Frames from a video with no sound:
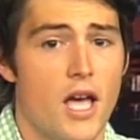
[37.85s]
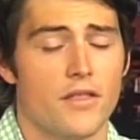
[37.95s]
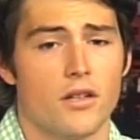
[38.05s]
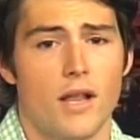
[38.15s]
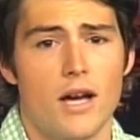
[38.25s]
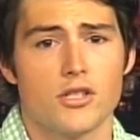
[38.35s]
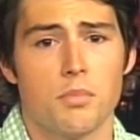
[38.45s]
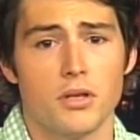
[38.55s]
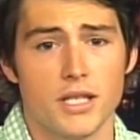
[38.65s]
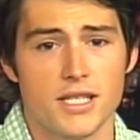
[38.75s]
that allows
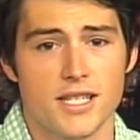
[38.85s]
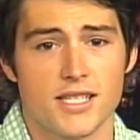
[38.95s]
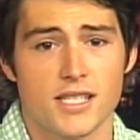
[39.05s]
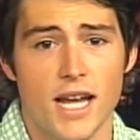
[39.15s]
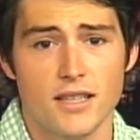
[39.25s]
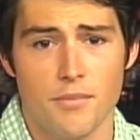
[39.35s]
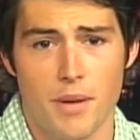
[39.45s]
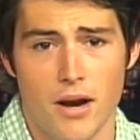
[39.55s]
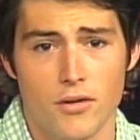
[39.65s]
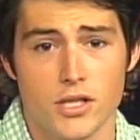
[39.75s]
police to cite the
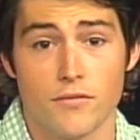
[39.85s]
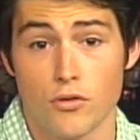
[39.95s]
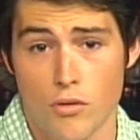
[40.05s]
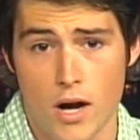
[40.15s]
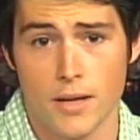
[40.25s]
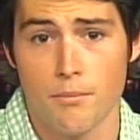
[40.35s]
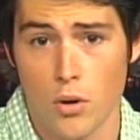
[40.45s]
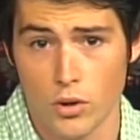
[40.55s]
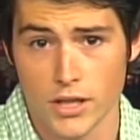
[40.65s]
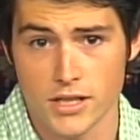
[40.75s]
parents of chronic
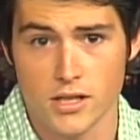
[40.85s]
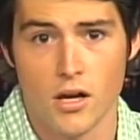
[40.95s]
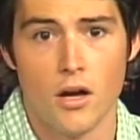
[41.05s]
bullies.